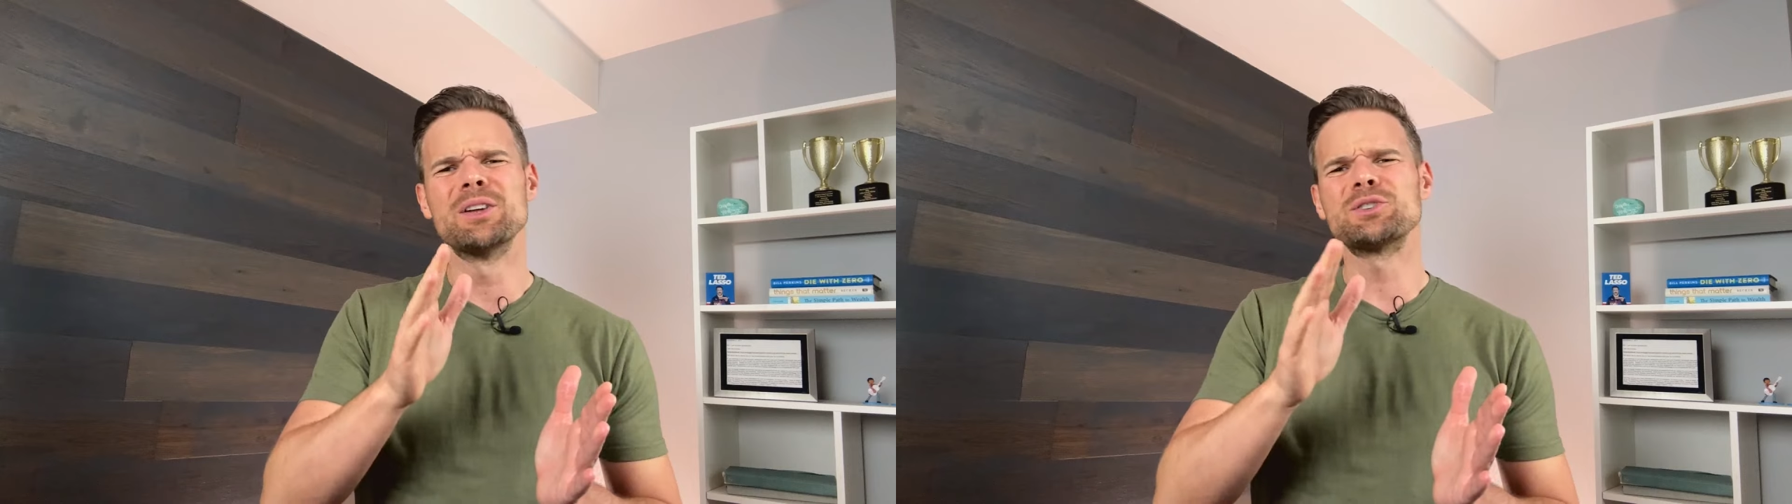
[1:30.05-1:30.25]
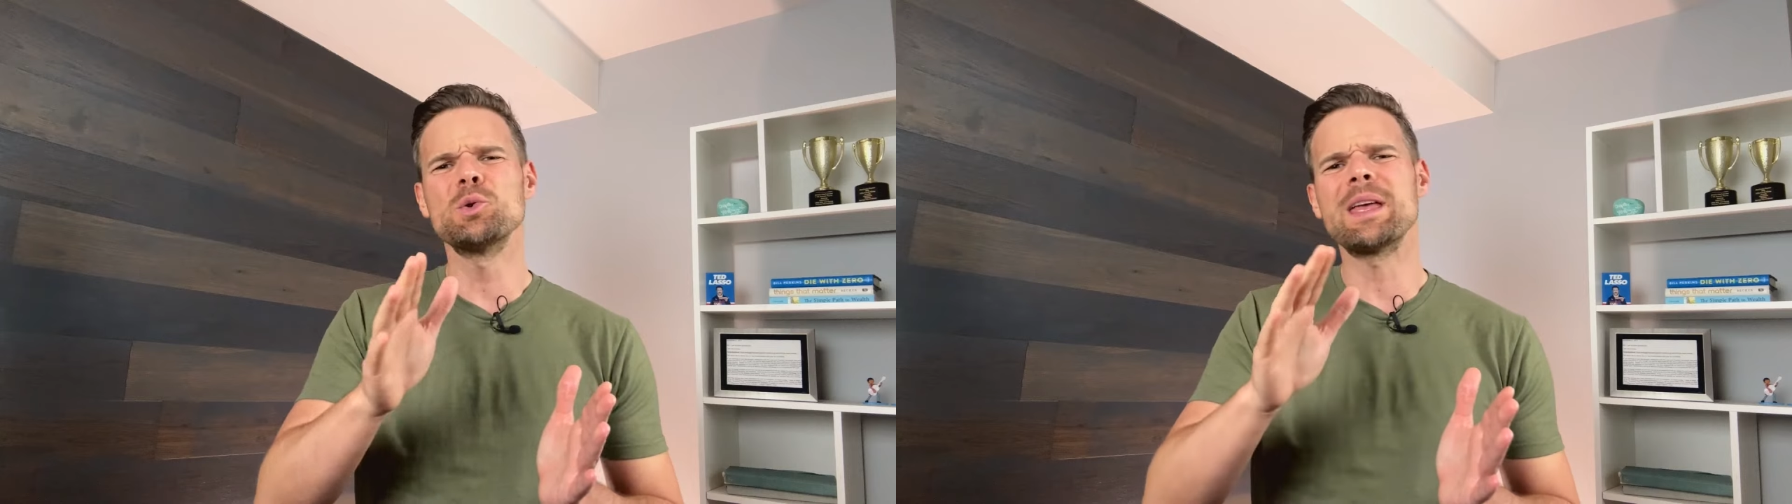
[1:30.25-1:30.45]

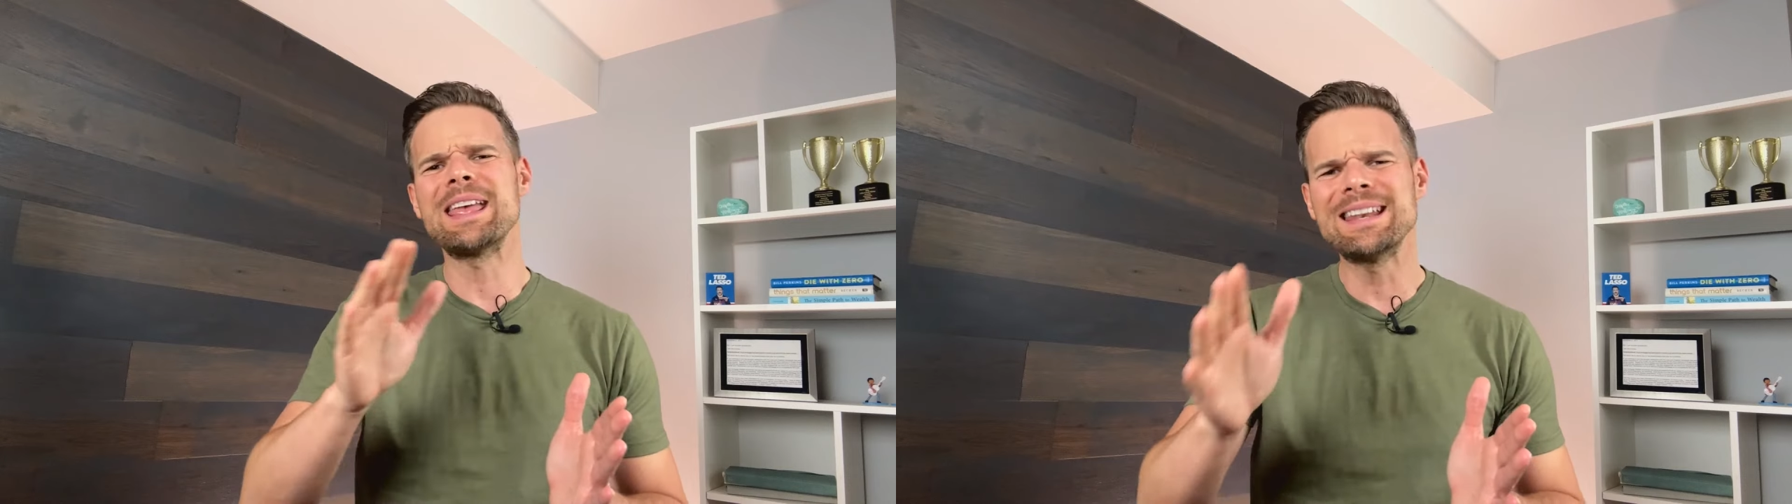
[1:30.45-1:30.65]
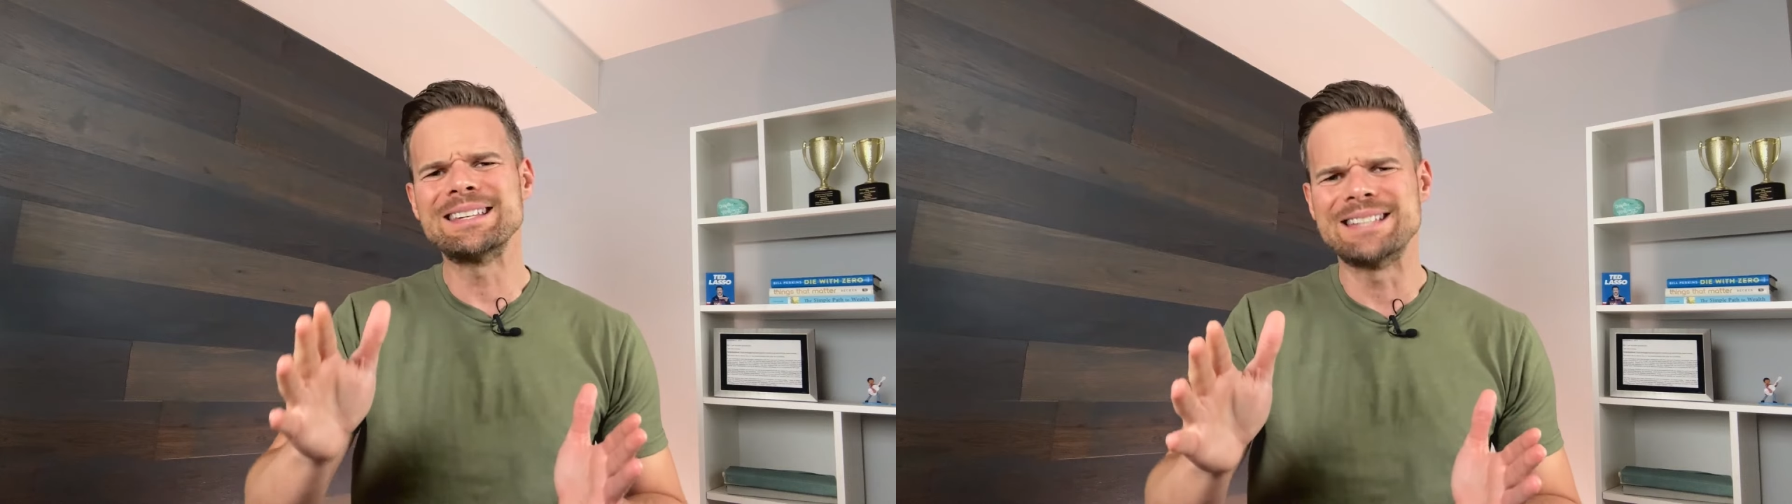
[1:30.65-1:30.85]
too
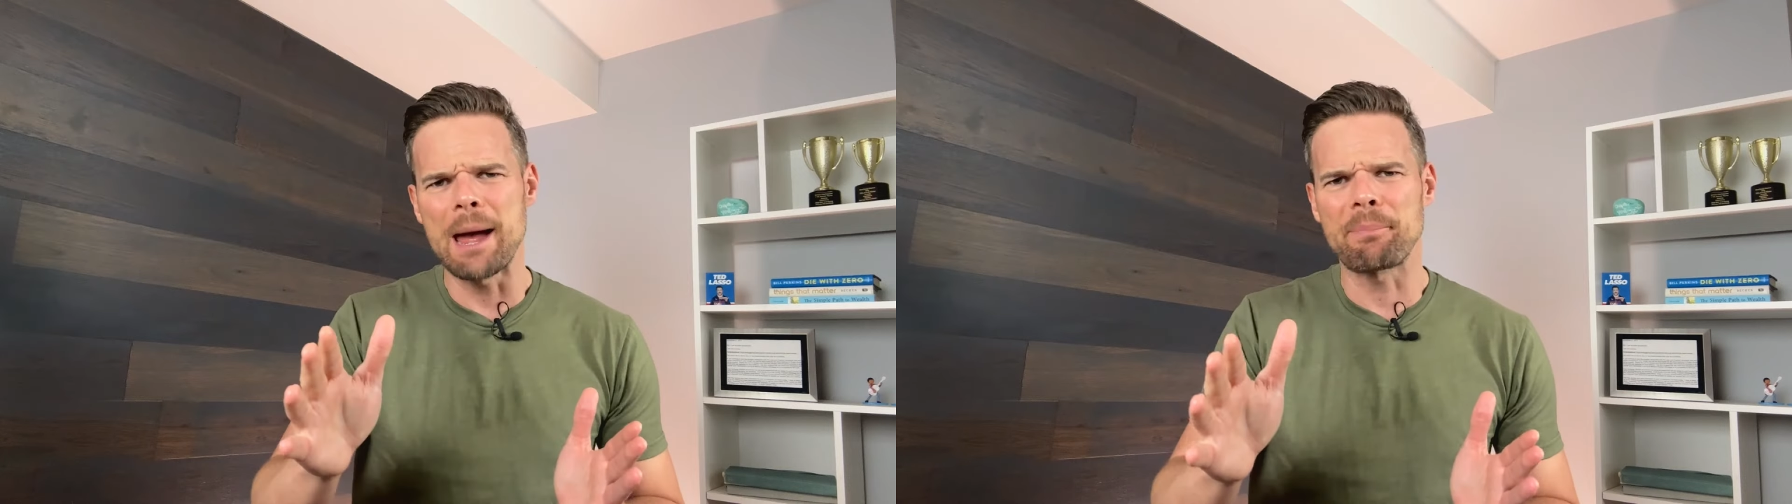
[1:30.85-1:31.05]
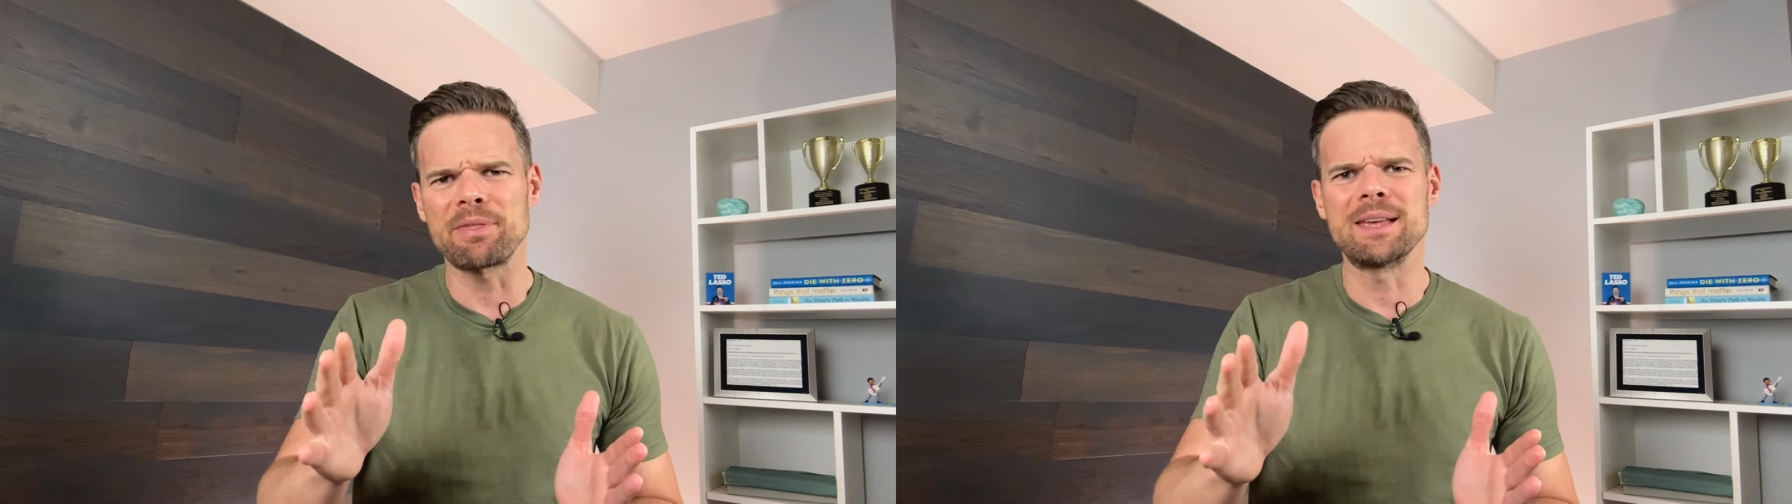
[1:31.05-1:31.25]
in
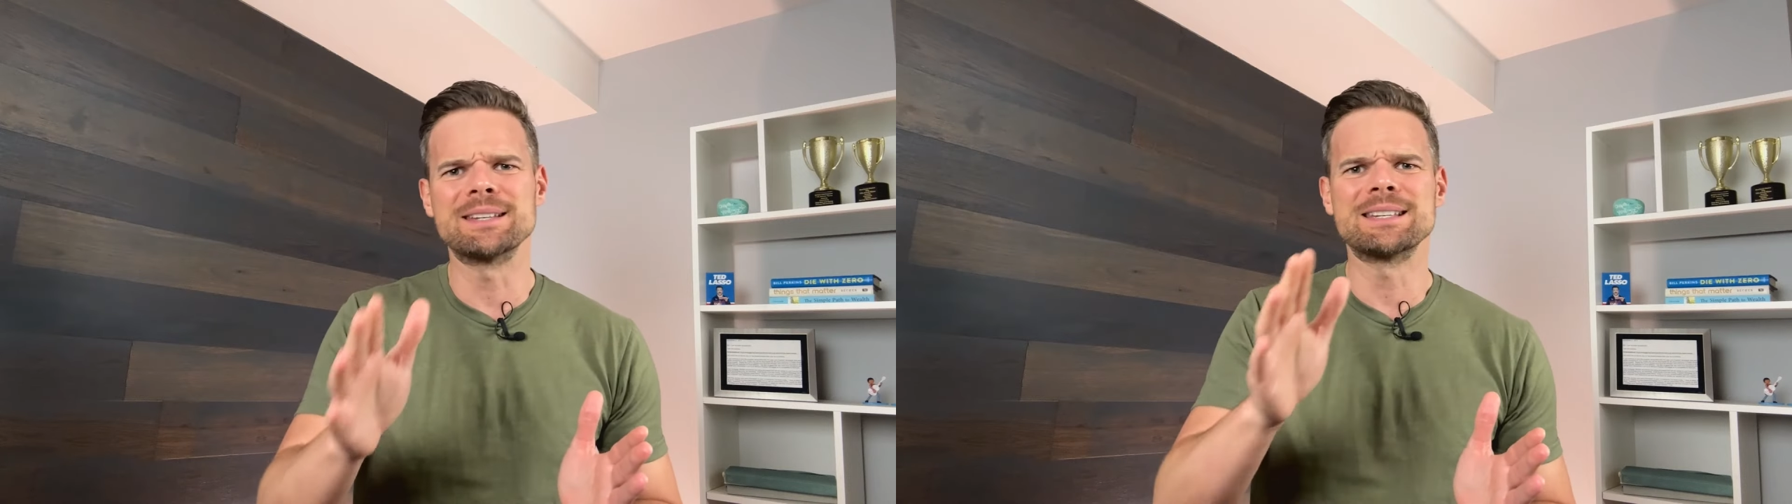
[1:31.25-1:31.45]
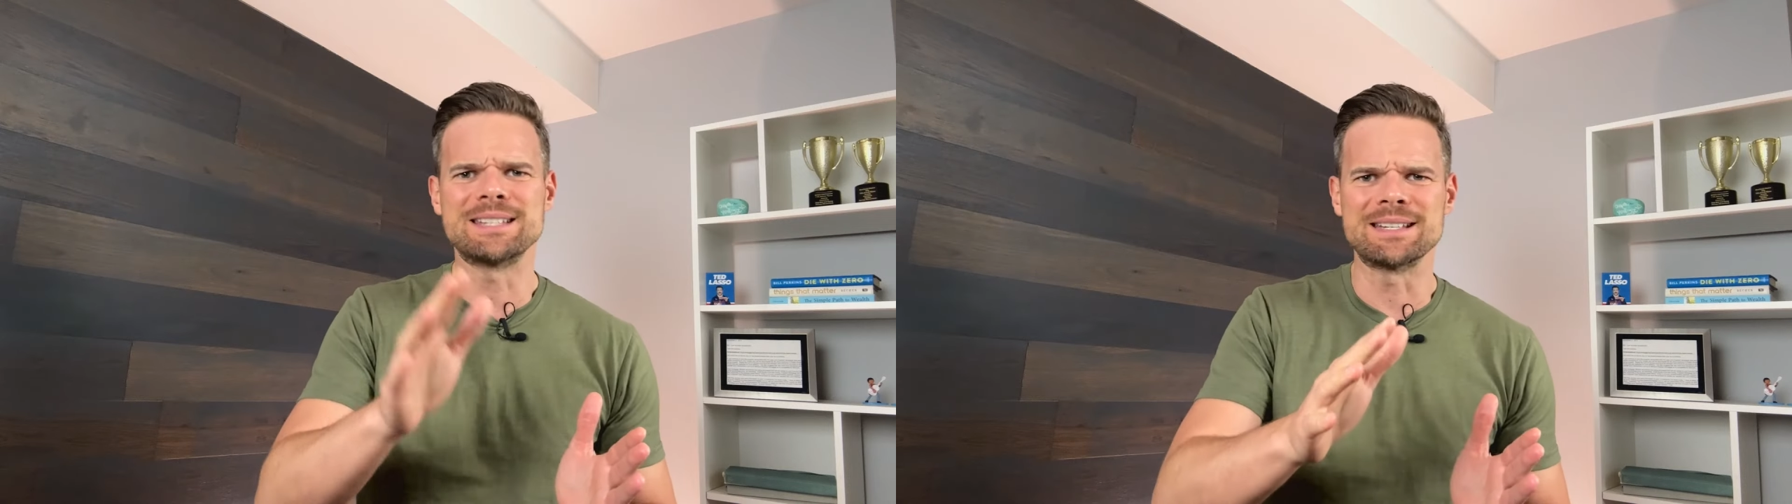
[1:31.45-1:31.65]
depth
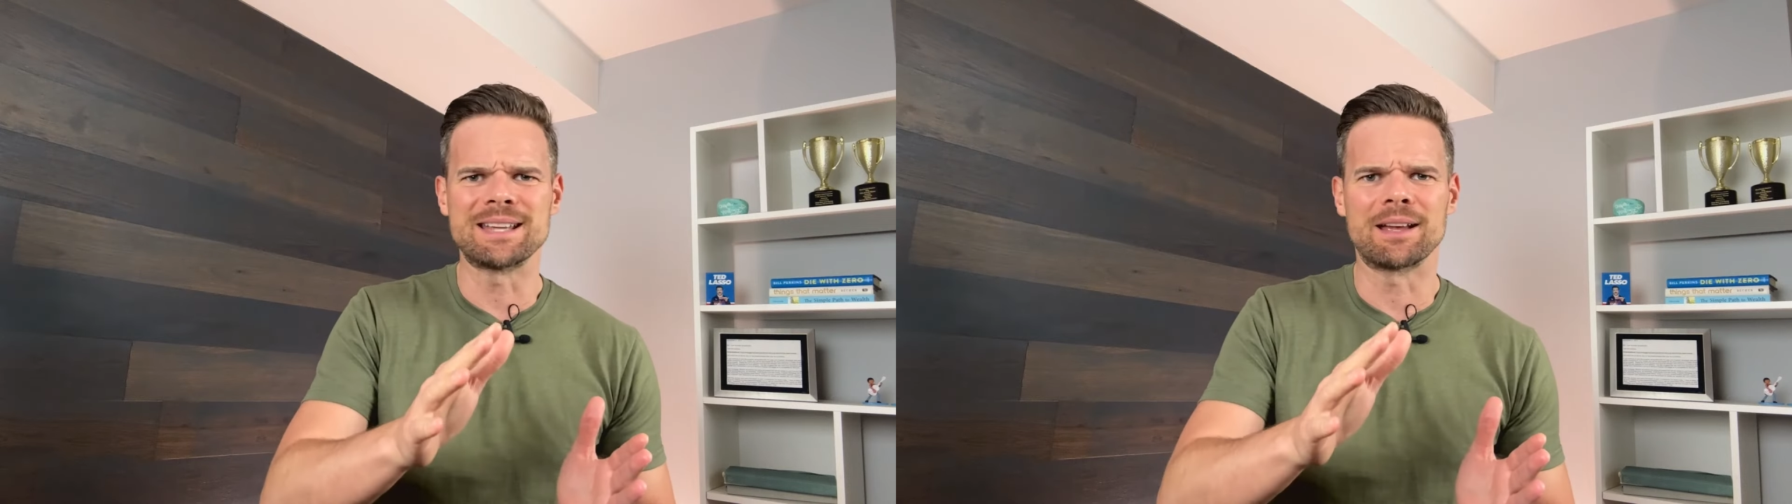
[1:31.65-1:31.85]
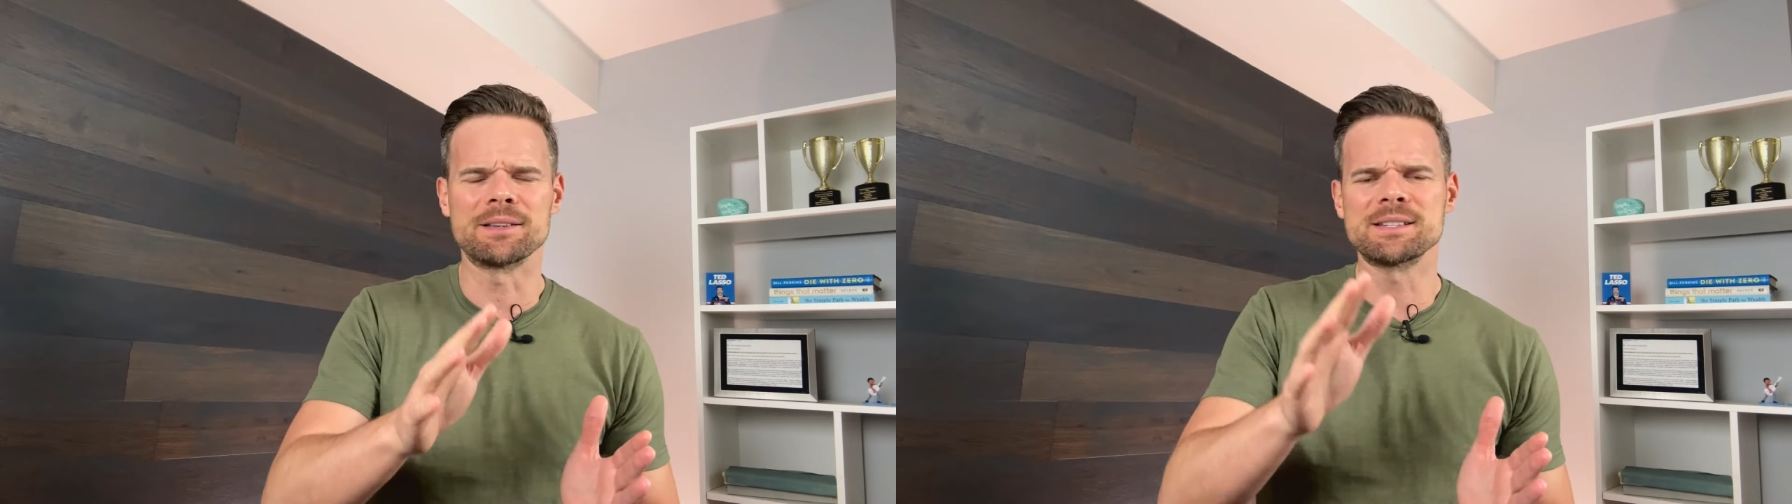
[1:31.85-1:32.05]
into
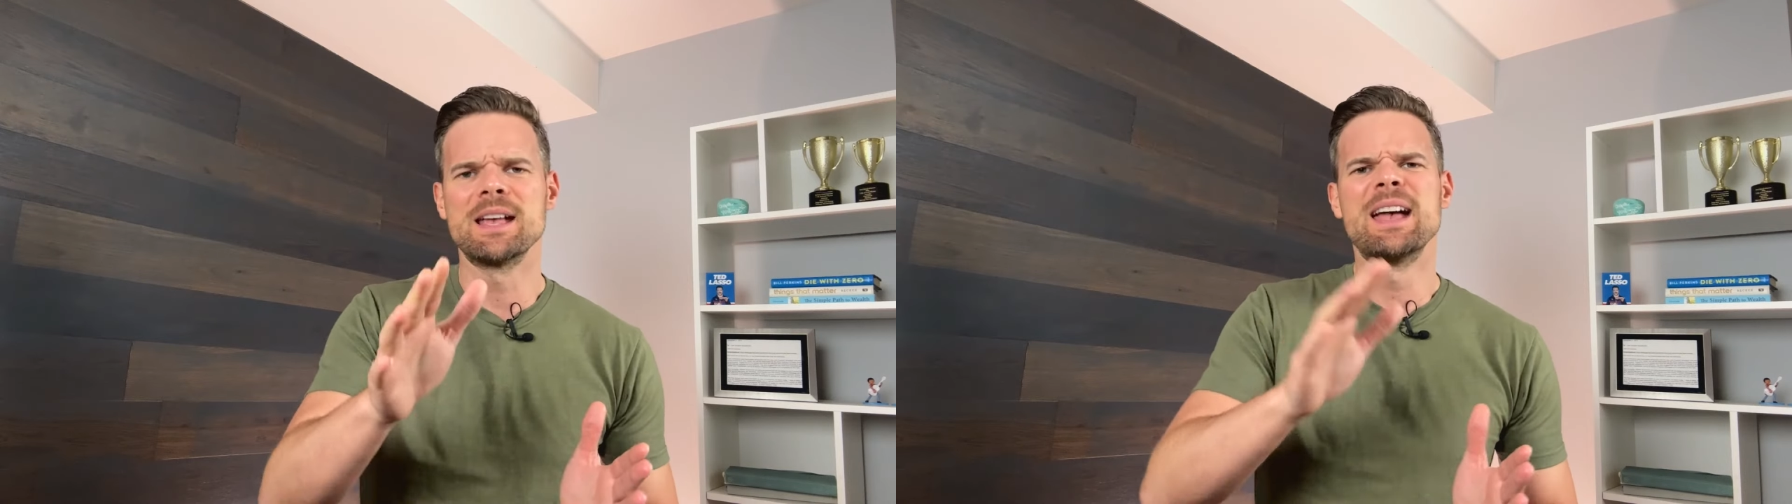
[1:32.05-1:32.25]
details